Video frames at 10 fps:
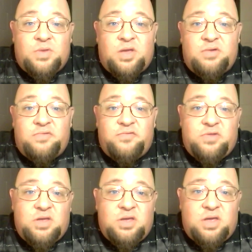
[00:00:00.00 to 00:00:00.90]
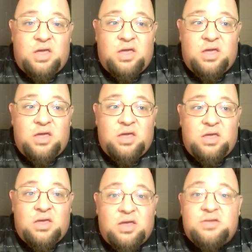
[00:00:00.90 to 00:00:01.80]
kind of like a
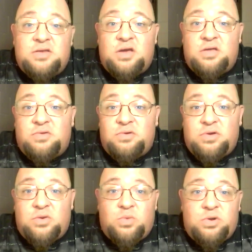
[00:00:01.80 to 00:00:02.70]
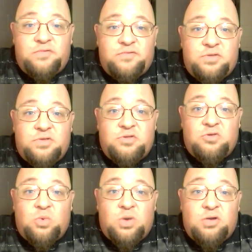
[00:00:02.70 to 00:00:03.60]
get together in one of the
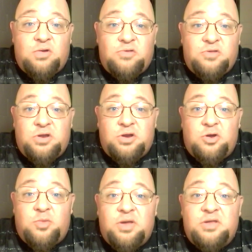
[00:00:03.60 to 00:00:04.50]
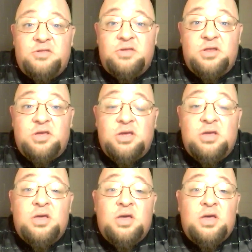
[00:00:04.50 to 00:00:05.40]
squares in a nearby city,
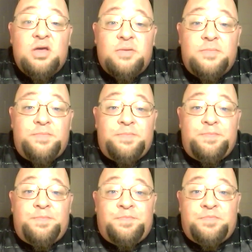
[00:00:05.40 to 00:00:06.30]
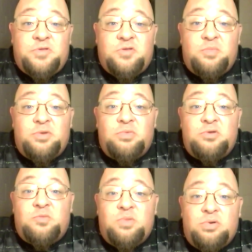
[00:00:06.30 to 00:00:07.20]
somebody
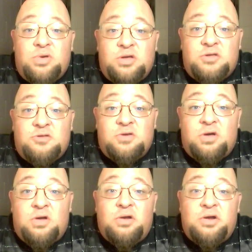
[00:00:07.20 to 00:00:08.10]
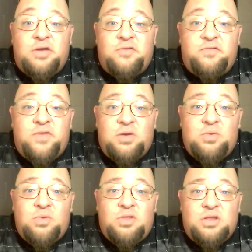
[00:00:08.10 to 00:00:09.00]
was smoking a cigar, and I
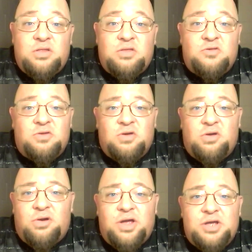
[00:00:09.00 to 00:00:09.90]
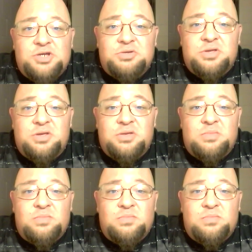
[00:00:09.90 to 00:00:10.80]
found that the cigar actually
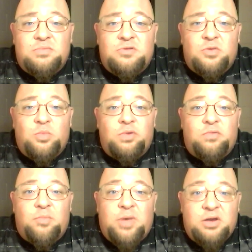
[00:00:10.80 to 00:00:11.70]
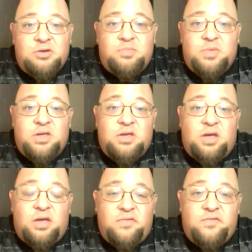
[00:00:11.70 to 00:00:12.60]
somewhat reminded me
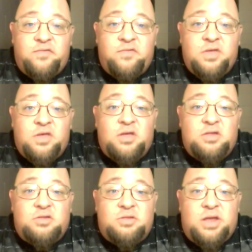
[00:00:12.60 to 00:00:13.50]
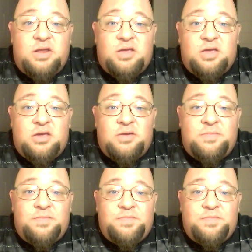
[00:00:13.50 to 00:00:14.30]
of the Latakia.